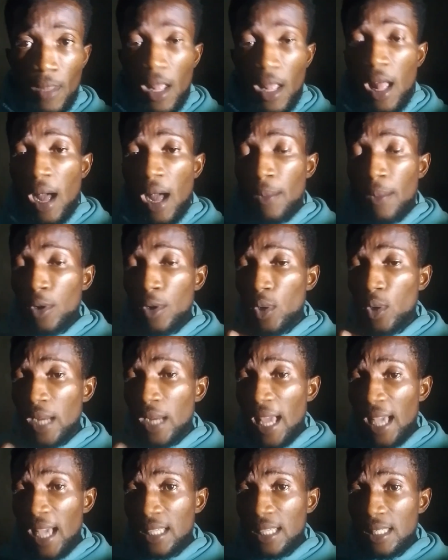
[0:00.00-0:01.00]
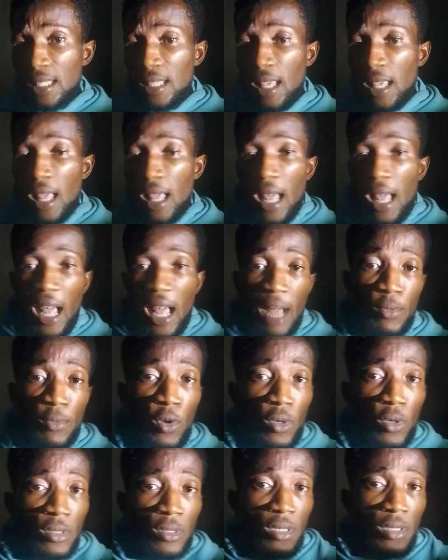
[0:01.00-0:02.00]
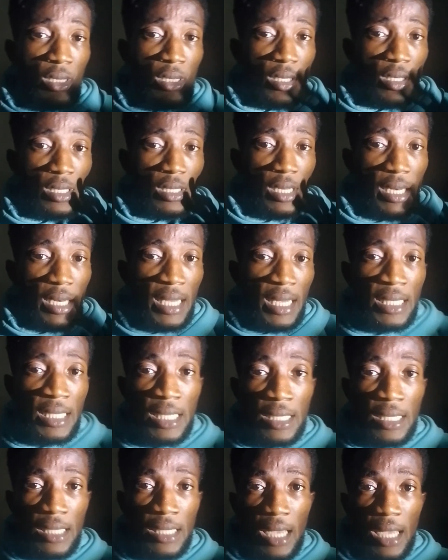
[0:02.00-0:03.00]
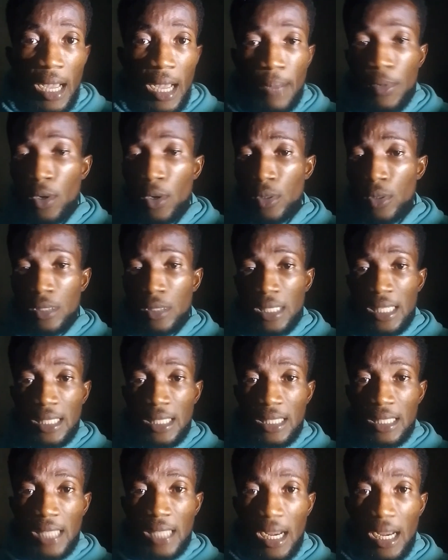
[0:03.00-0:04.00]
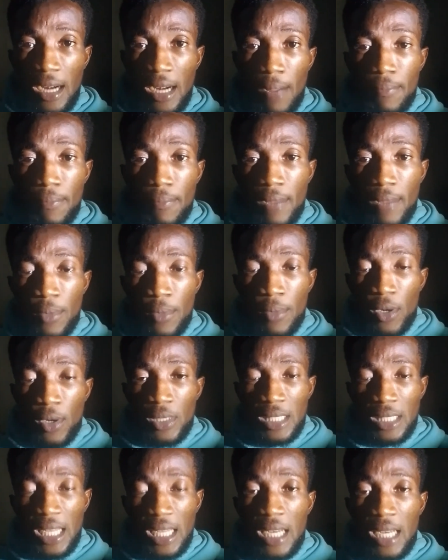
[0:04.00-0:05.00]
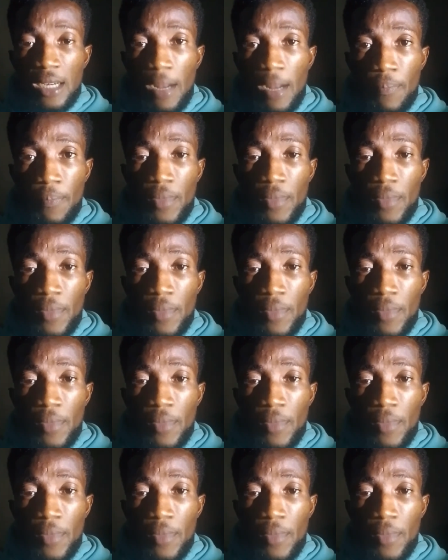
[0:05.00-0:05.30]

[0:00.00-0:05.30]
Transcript: I'm not on X. I'm not on LinkedIn. I'm not on Instagram. I'm not on Telegram.